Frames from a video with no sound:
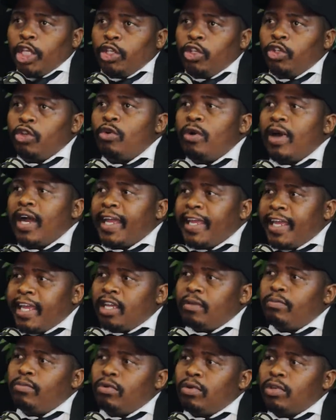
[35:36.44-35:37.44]
you are
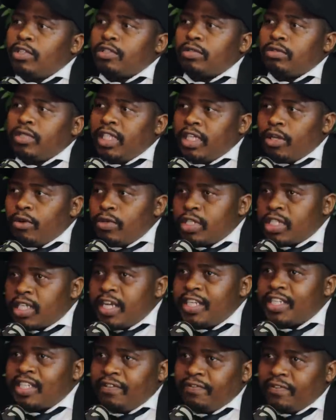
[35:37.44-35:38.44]
able to
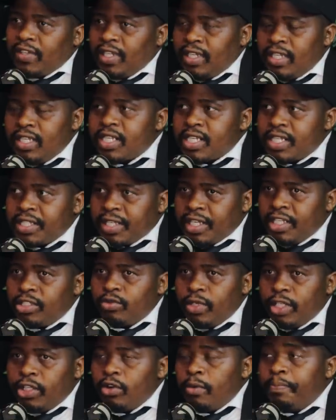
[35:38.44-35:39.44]
negotiate even interest
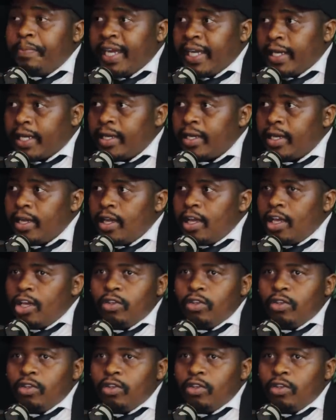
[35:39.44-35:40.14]
rate with your bank.